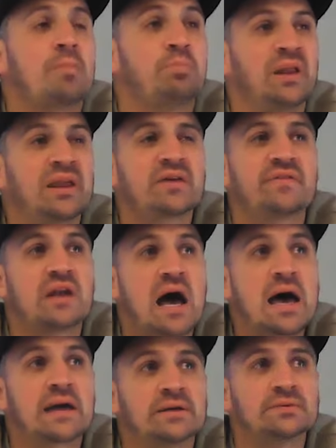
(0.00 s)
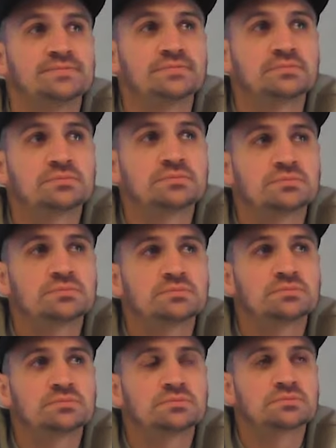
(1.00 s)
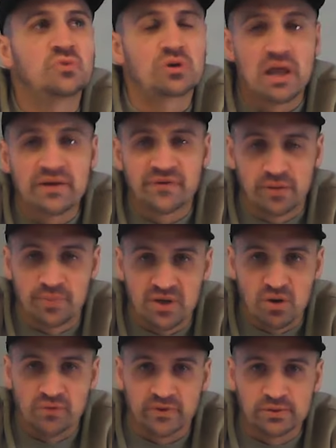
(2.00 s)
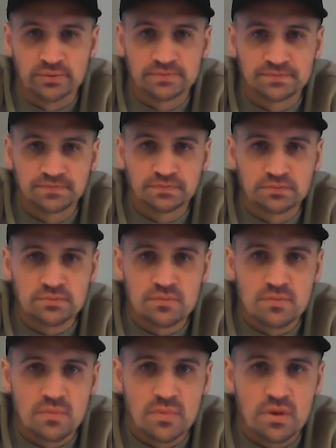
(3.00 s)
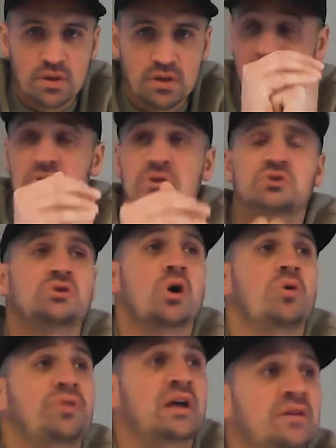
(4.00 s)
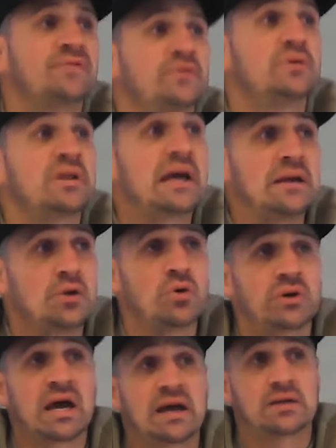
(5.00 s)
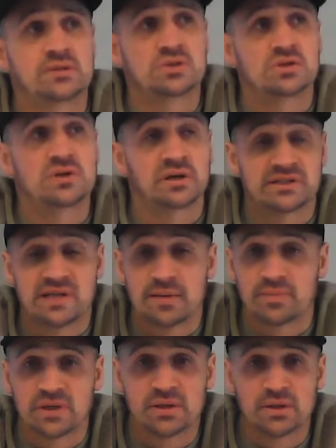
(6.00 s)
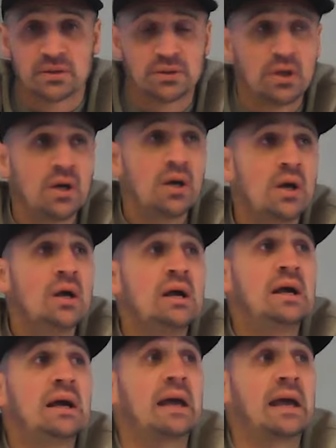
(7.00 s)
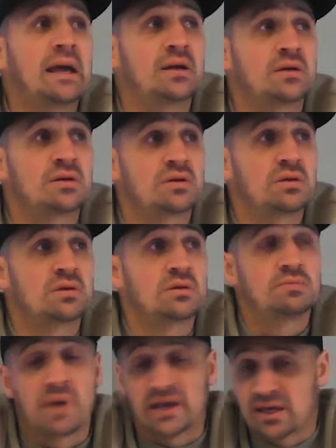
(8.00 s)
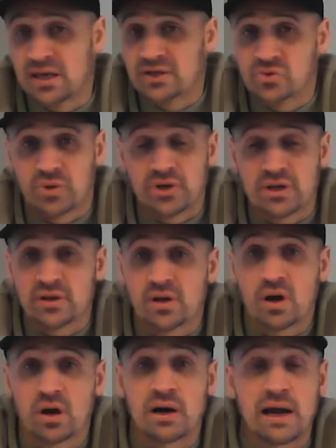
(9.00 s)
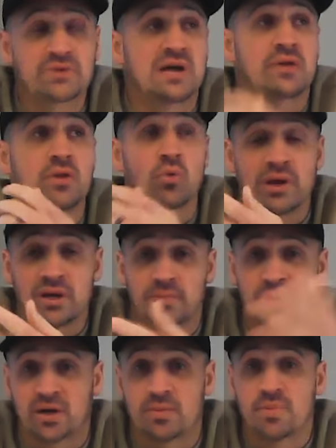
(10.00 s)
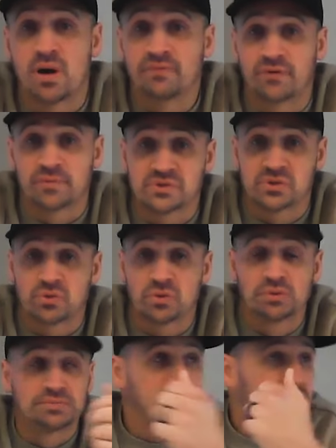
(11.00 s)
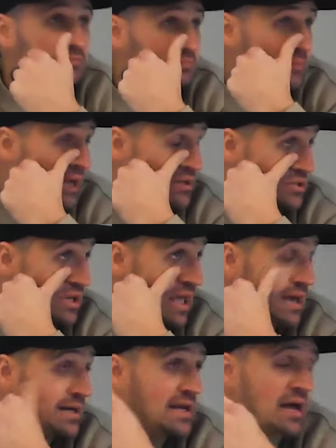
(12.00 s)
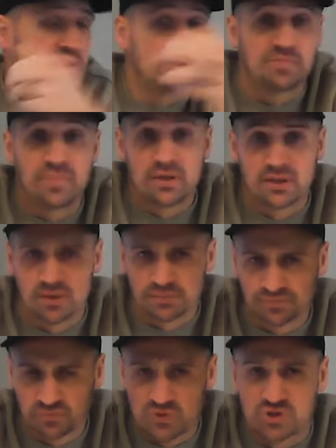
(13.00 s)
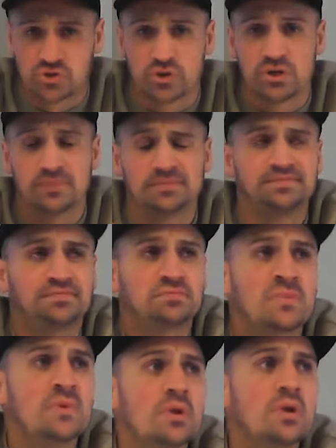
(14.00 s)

At a blink of an eye, your life can be over. I'm just so thankful that no one got injured except me. And my kids weren't in the car. I was on the way to pick them up from school. I was headed down this big street,